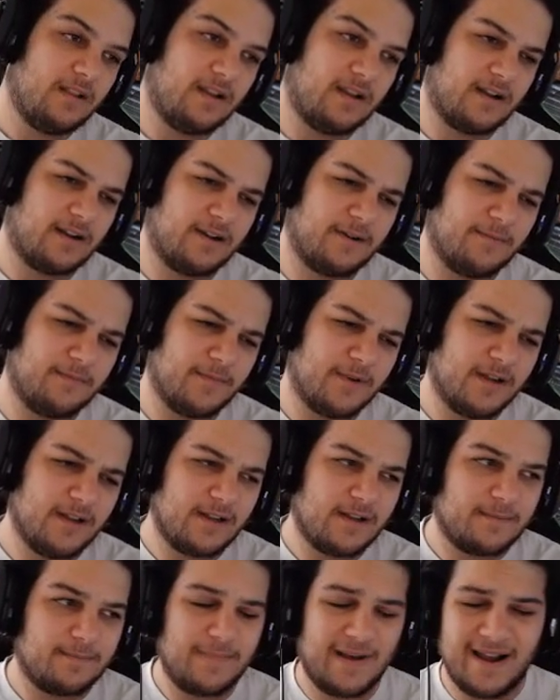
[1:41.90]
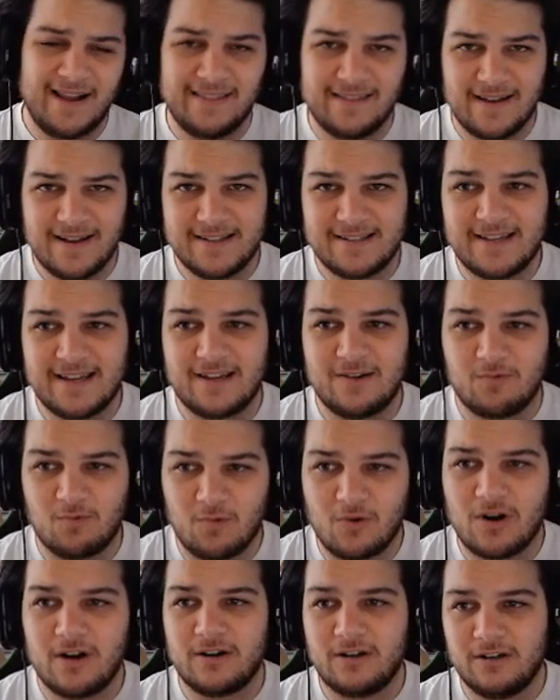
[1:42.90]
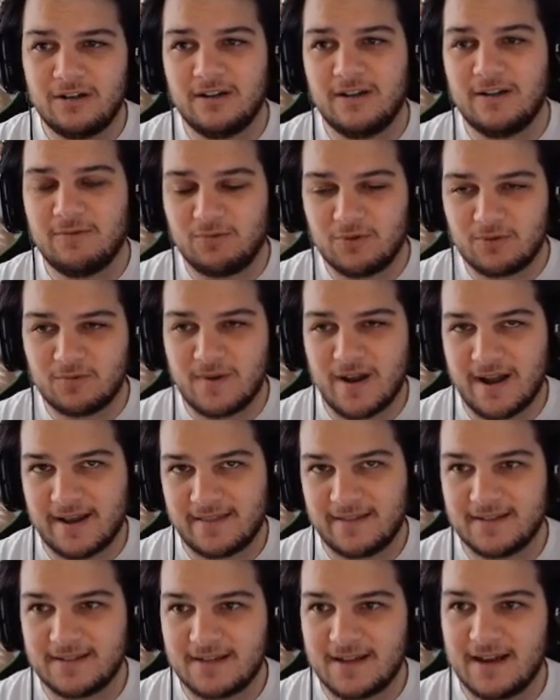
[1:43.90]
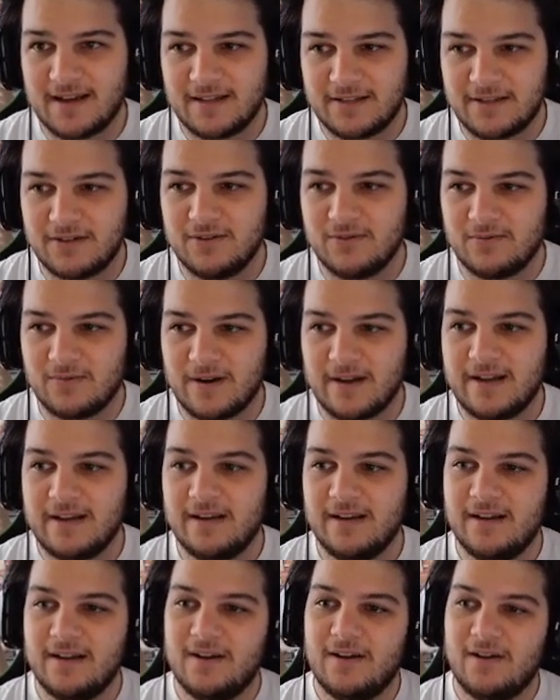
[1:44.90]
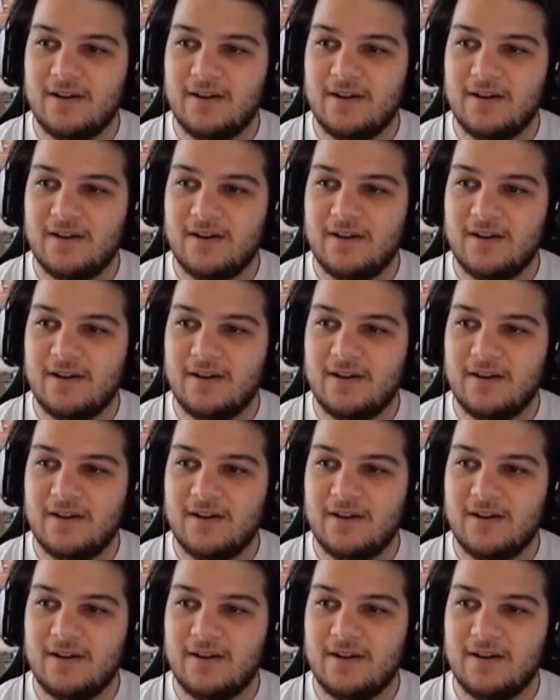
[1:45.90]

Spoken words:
Biollante and water will wreck this guy too, right?